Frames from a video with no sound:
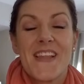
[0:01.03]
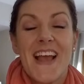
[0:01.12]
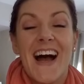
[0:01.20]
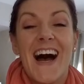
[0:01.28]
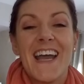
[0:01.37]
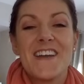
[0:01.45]

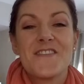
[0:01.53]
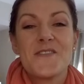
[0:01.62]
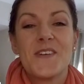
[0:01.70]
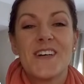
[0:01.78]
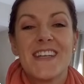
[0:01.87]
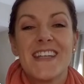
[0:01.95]
Hi
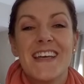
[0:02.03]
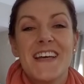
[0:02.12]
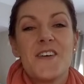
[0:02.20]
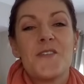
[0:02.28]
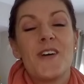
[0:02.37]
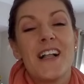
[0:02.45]
everyone,
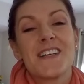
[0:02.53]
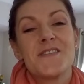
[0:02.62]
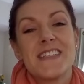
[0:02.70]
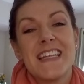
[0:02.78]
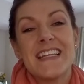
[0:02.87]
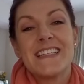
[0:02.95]
welcome
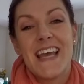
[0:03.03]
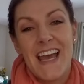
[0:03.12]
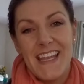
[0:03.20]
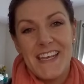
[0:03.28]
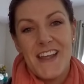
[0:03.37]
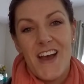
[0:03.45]
to day
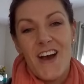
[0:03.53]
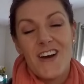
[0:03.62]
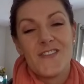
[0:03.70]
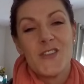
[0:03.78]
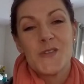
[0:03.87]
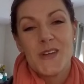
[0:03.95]
10
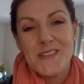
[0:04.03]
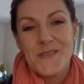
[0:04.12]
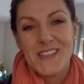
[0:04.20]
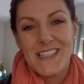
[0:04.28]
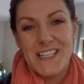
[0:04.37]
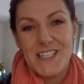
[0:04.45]
of the
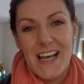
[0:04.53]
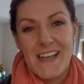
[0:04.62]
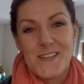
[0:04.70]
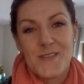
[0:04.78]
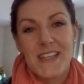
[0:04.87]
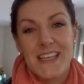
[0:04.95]
21-day
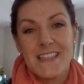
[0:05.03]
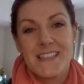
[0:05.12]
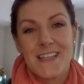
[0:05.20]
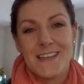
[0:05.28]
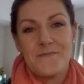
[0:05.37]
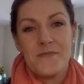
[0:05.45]
challenge with Kids
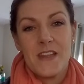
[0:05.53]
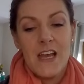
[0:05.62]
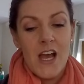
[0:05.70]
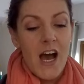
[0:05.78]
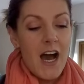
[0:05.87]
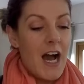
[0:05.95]
Time.
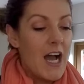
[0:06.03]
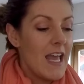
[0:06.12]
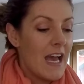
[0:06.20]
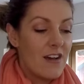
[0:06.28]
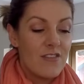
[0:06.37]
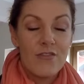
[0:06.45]
I
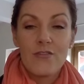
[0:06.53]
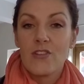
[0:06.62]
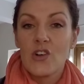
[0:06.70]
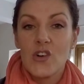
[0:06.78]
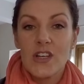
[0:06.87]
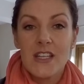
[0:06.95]
have
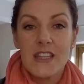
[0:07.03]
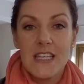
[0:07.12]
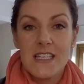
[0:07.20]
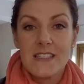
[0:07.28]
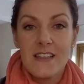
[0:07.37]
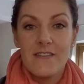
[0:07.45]
recorded
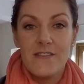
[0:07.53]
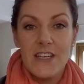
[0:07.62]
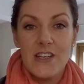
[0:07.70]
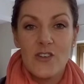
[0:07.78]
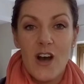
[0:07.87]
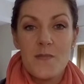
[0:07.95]
this
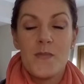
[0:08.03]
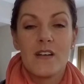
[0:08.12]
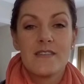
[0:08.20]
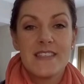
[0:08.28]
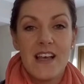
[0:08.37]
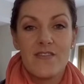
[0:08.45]
video
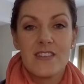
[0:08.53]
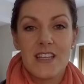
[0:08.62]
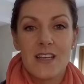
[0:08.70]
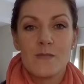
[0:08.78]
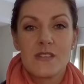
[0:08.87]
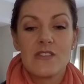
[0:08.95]
about 7
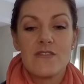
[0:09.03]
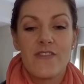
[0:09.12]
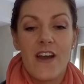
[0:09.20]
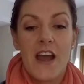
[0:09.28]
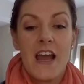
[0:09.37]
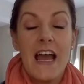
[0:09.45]
times so
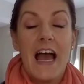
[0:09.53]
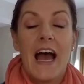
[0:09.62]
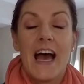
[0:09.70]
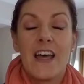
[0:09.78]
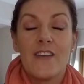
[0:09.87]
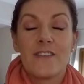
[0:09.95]
far,
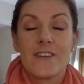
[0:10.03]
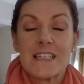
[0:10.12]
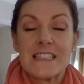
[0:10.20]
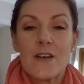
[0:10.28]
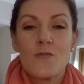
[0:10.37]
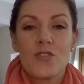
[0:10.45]
and for
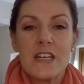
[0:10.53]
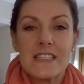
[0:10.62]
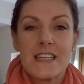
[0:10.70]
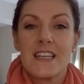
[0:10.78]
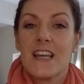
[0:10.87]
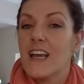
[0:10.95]
some
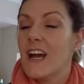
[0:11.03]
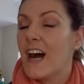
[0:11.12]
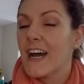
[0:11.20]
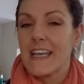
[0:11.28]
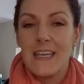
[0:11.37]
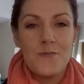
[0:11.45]
reason
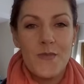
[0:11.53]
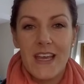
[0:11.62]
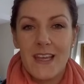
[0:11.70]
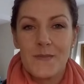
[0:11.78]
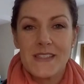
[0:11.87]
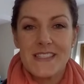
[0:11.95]
I keep
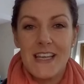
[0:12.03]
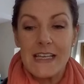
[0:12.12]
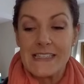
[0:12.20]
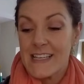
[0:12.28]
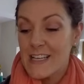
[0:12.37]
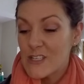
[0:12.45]
making
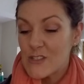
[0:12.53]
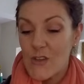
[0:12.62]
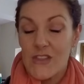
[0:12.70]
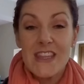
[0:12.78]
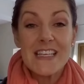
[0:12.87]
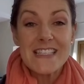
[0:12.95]
mistakes. So
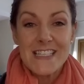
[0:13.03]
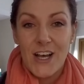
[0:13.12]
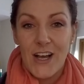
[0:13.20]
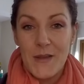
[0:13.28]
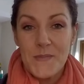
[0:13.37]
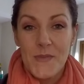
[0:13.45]
this
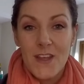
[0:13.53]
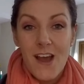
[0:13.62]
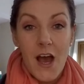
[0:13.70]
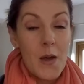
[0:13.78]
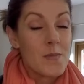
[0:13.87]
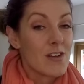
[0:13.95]
time
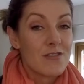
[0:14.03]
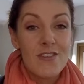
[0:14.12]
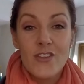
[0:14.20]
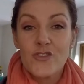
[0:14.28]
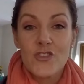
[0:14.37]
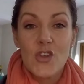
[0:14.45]
I'm going to
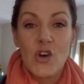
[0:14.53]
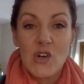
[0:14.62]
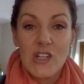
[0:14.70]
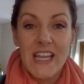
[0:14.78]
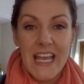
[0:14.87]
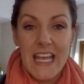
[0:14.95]
run through the whole
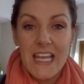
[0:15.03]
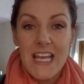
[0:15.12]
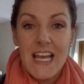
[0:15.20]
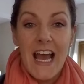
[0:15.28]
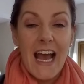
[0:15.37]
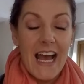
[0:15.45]
thing,
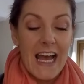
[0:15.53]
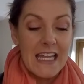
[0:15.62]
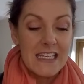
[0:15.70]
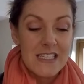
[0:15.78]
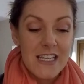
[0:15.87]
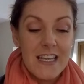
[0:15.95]

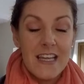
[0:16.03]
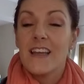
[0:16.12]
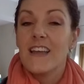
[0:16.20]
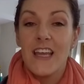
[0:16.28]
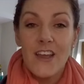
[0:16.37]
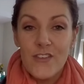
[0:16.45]
and
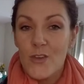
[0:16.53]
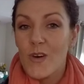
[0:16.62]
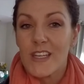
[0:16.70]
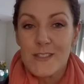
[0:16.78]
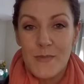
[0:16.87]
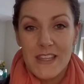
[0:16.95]
if you
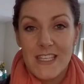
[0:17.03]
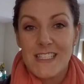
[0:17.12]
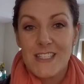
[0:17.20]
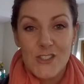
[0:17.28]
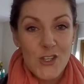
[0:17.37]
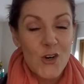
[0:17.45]
want to spend
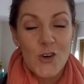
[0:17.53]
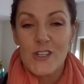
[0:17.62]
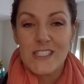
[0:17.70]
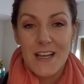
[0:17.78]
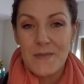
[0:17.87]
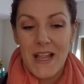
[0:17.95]
the whole
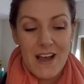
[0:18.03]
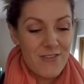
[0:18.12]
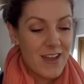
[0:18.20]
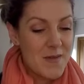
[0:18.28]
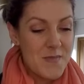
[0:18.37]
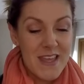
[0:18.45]
time
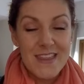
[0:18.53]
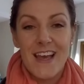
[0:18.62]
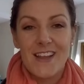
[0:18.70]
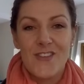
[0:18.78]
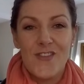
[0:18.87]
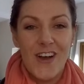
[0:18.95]
laughing at me,
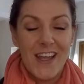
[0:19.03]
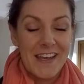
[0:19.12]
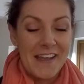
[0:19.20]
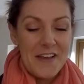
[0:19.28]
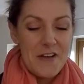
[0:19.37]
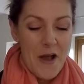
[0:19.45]
that's fine,
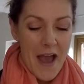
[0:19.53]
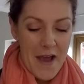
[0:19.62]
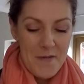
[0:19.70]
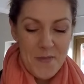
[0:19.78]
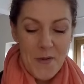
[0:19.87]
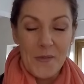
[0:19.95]

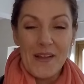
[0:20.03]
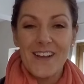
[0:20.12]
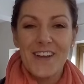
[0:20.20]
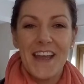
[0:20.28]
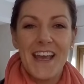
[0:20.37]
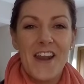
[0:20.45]
but we're
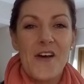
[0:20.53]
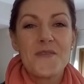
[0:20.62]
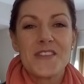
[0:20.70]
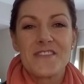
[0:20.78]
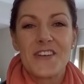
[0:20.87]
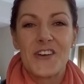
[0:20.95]
going to get on with
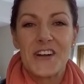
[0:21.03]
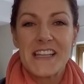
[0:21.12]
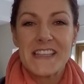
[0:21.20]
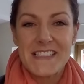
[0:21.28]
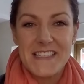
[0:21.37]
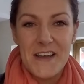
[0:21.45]
the recording
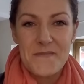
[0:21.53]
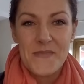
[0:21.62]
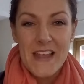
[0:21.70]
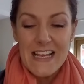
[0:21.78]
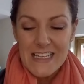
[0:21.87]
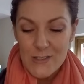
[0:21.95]
this time.
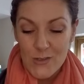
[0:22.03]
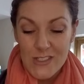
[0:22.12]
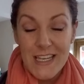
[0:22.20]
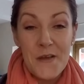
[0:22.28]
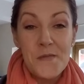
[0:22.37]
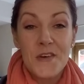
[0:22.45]
So
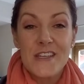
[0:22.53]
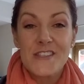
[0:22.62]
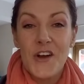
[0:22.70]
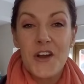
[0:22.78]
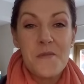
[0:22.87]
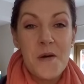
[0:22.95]
today I'm going to
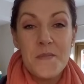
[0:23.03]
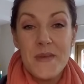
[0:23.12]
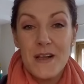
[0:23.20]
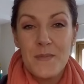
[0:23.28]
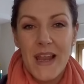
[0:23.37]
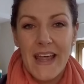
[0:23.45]
talk about
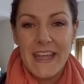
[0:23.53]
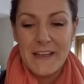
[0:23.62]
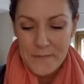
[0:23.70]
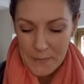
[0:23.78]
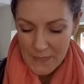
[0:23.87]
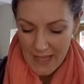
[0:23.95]
meal planning,
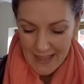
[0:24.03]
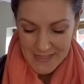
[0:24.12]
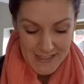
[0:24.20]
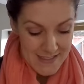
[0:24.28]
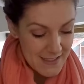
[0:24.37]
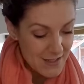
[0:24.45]
and
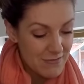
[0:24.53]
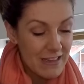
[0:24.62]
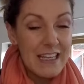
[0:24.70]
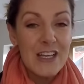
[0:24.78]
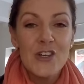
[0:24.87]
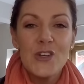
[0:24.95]
this is a
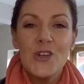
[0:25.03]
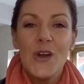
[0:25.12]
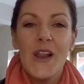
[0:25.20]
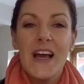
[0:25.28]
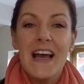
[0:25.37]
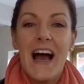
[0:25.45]
really cool
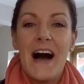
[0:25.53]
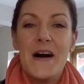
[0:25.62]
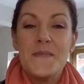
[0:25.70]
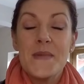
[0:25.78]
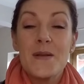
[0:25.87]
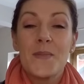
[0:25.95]

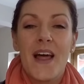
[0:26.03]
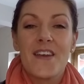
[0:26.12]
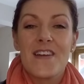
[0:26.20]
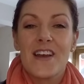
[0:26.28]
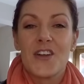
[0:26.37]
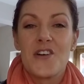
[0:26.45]
meal planner
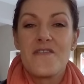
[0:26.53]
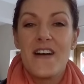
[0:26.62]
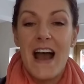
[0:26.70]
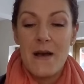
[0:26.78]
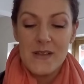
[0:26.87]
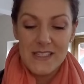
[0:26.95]
I got off
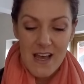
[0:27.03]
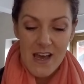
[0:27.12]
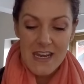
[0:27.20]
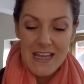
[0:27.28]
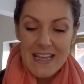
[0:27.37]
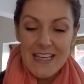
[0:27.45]

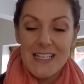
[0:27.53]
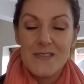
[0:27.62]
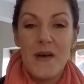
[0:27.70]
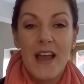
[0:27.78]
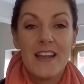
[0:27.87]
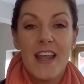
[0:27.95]
Amazon. It's
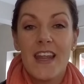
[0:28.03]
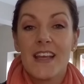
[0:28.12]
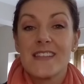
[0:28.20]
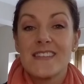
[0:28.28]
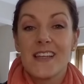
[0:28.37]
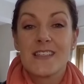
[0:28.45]
magnetic,
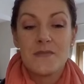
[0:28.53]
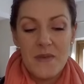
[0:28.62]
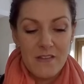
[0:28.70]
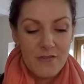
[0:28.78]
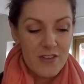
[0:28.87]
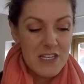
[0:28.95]
it sticks to my
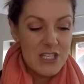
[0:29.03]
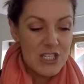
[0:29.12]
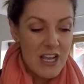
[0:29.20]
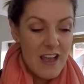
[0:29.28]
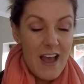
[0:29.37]
fridge.